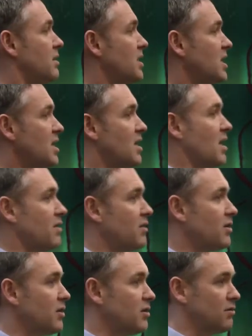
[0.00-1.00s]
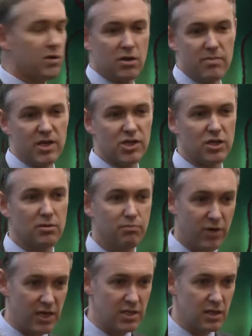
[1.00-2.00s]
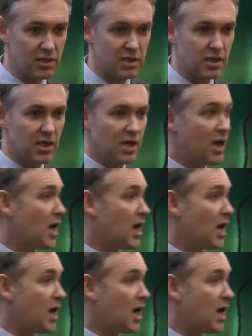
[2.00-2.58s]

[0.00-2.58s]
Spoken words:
the Commission President,